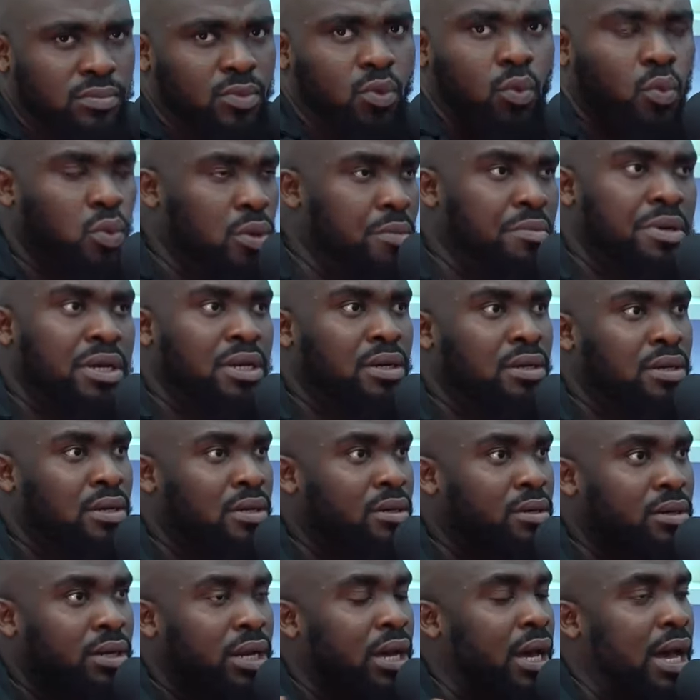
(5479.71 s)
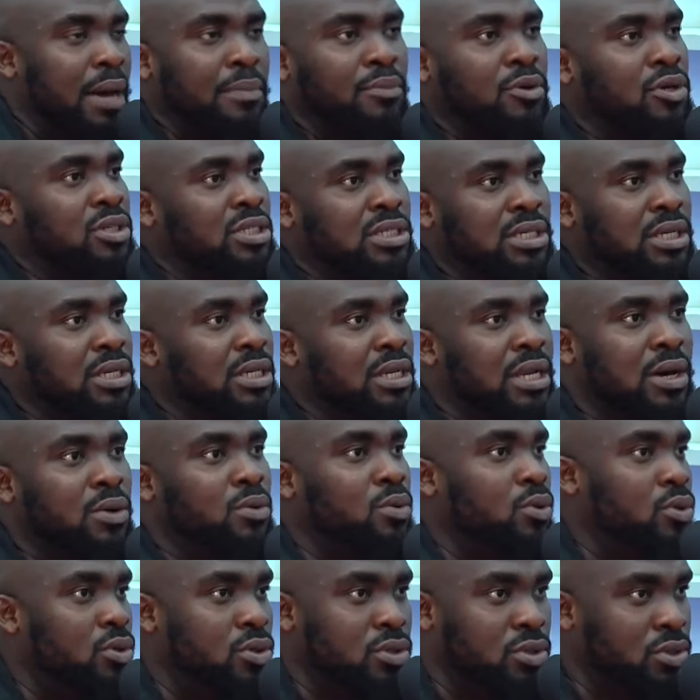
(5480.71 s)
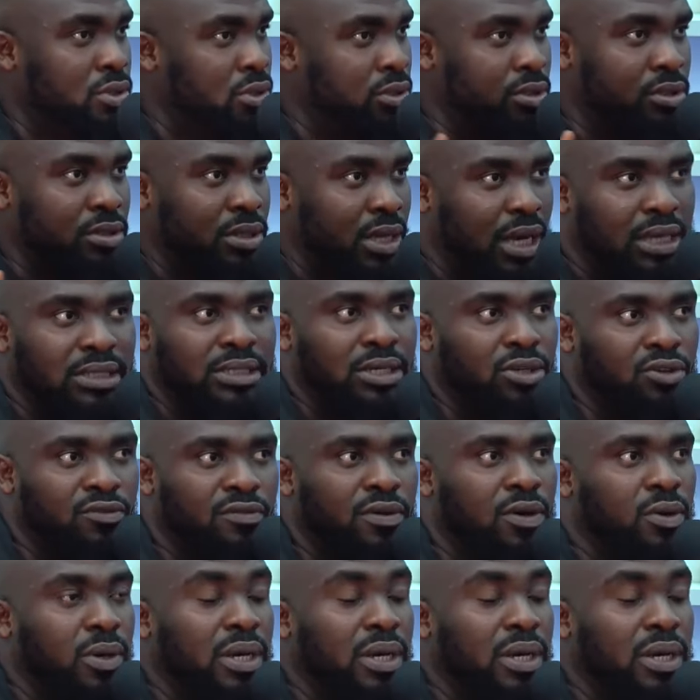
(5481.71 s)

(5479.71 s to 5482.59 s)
Women. Mm. I'm not saying I was Casanova or